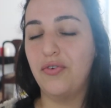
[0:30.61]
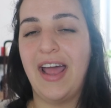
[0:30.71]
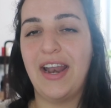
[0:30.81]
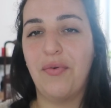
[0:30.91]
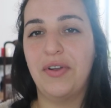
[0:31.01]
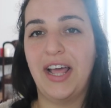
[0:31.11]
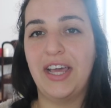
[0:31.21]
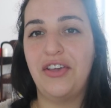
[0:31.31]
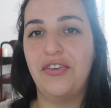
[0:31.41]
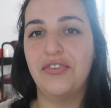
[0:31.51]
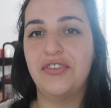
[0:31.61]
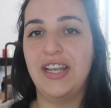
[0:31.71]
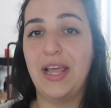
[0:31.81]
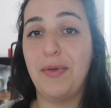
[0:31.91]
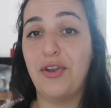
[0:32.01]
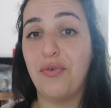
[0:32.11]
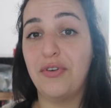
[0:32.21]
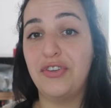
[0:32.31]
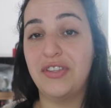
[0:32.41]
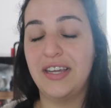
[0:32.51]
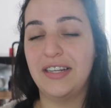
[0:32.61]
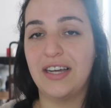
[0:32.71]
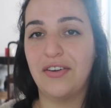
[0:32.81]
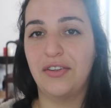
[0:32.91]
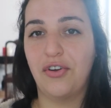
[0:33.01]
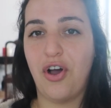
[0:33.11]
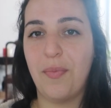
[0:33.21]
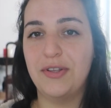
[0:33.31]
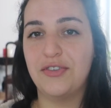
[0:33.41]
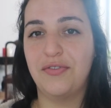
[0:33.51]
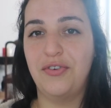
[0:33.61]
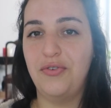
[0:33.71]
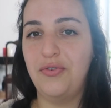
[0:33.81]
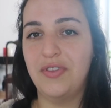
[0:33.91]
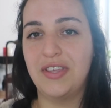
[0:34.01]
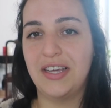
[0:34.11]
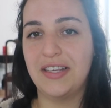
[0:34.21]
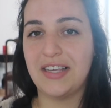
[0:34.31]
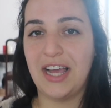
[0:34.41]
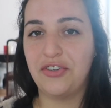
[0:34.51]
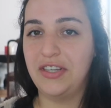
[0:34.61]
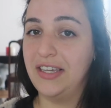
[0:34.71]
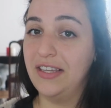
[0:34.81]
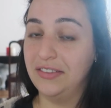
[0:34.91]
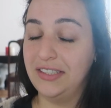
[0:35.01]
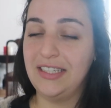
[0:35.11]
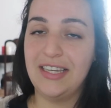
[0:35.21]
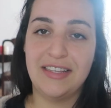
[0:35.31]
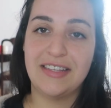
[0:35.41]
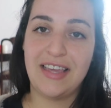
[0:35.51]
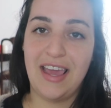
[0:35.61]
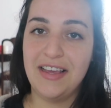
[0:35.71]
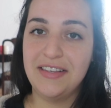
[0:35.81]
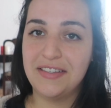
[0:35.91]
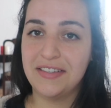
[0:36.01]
And I would like you to let me know what you think down in the comments of who you think is actually guilty in this case.